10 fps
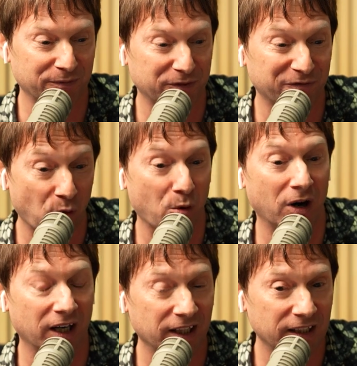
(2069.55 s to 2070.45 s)

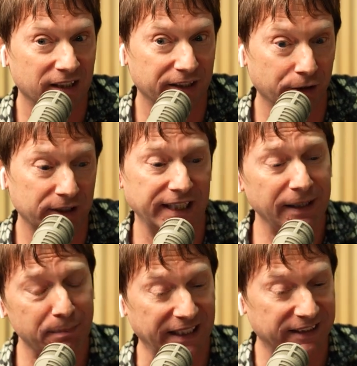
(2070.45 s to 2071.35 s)
for your
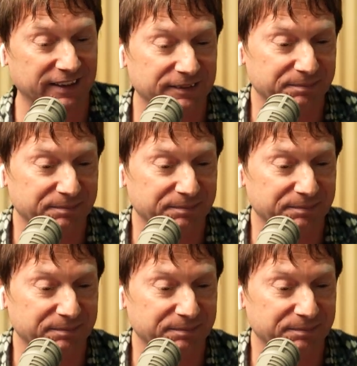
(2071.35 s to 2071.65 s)
teammates.